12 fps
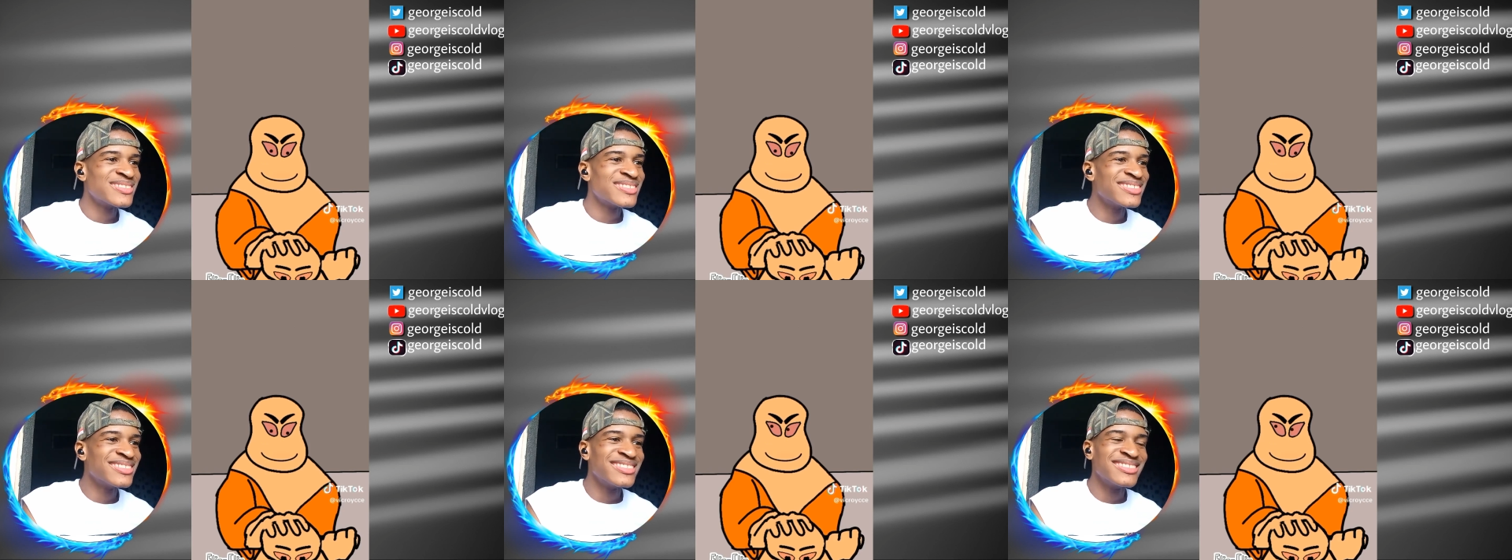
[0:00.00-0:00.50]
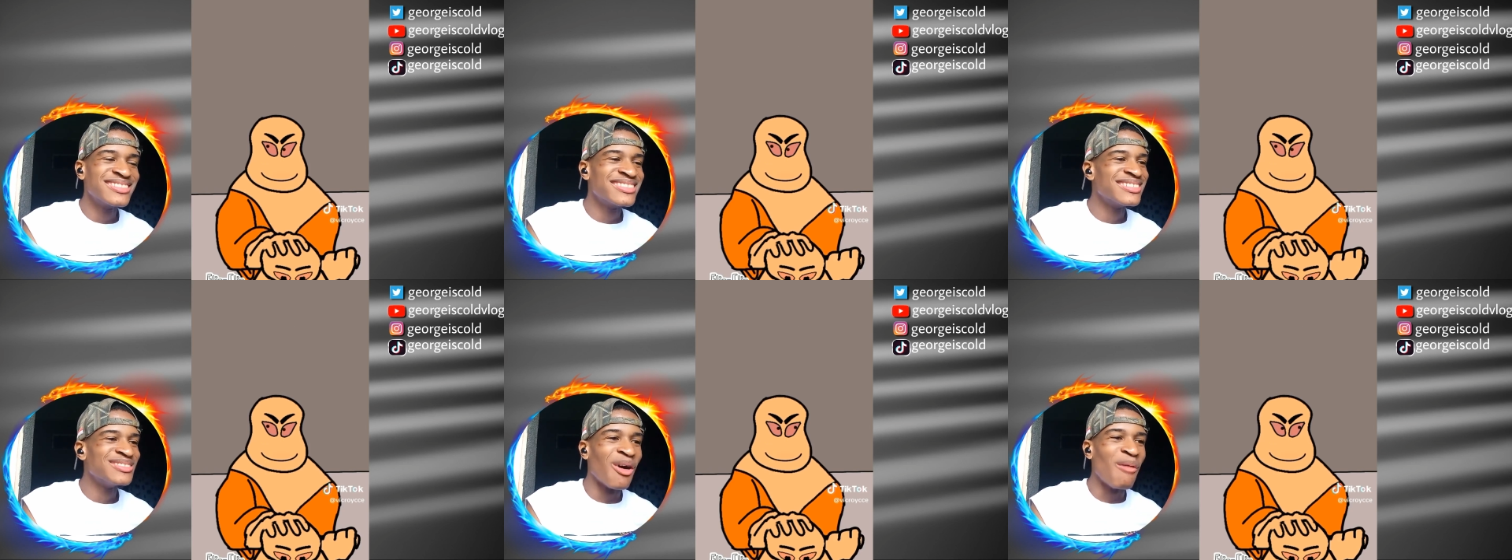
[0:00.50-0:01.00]
Don't
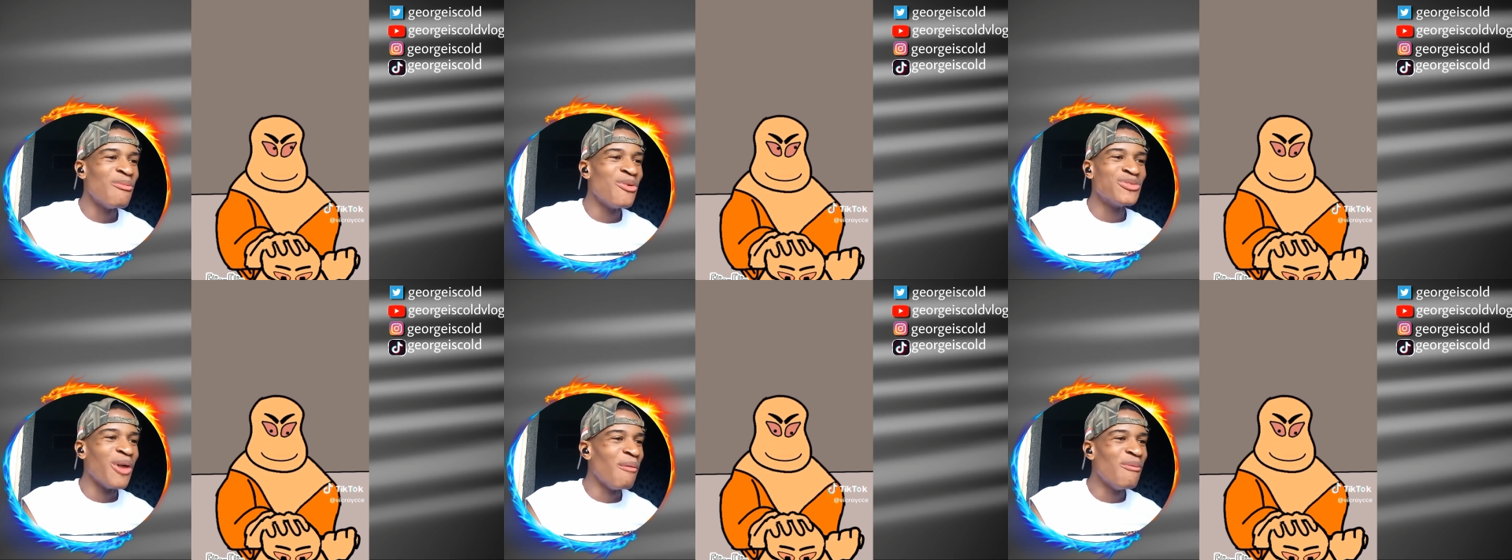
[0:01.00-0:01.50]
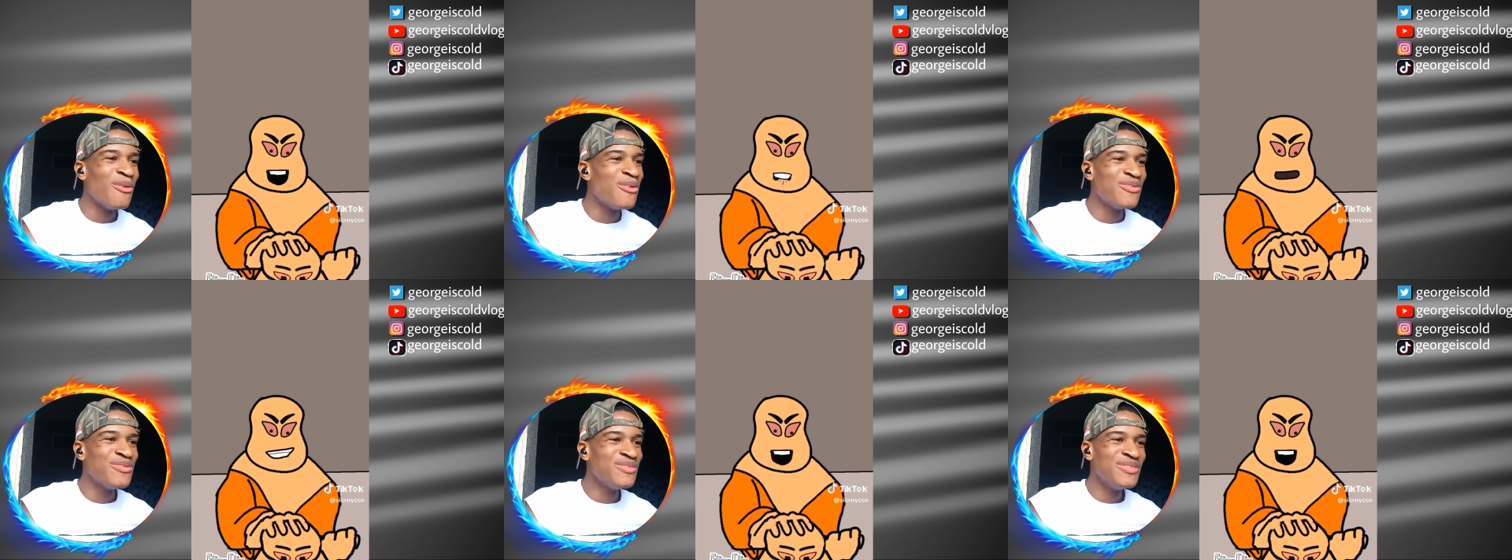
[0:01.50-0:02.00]
move.
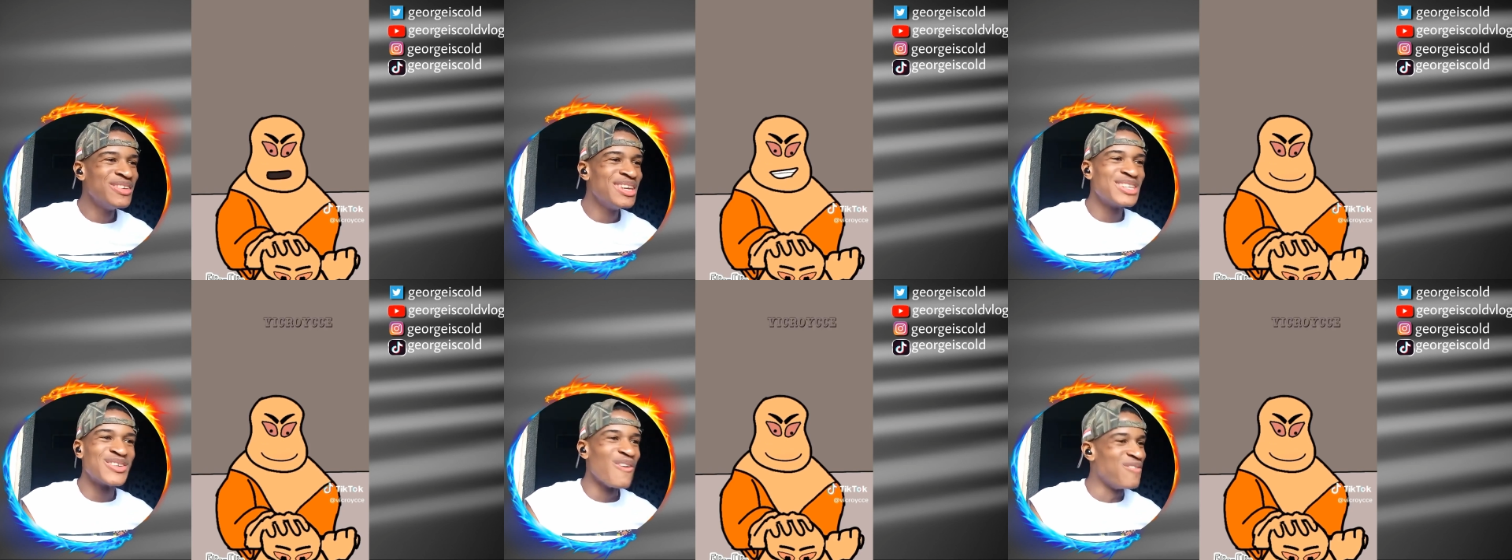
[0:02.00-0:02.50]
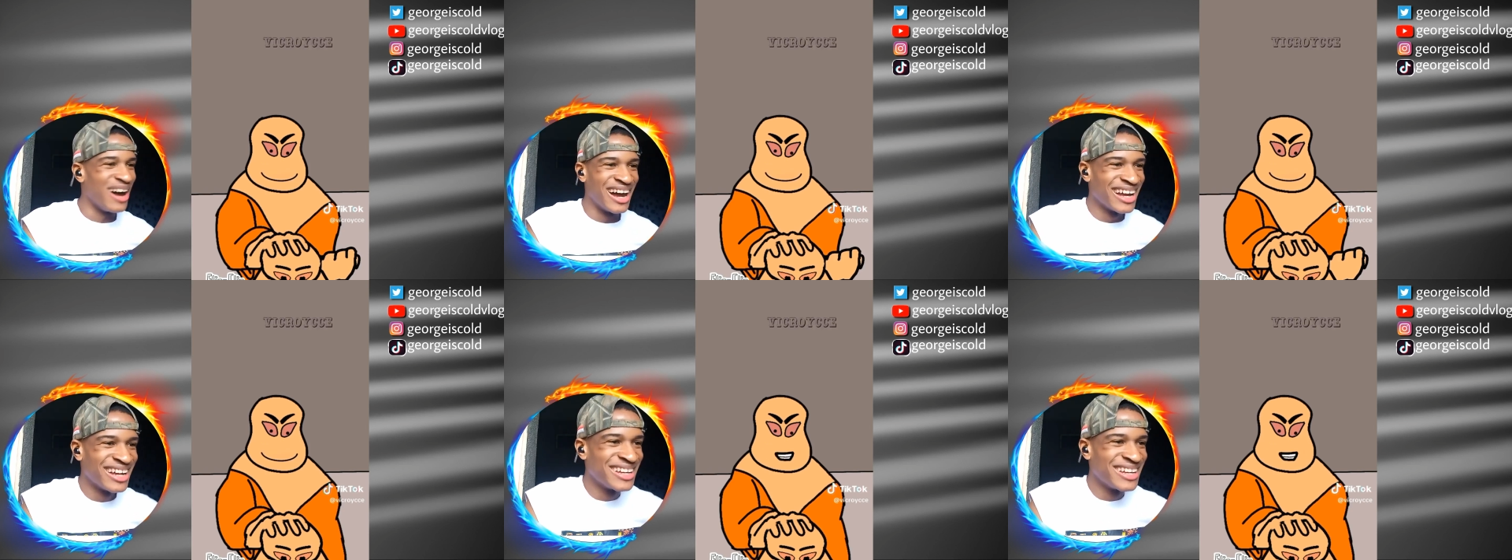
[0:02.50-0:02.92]
It's over.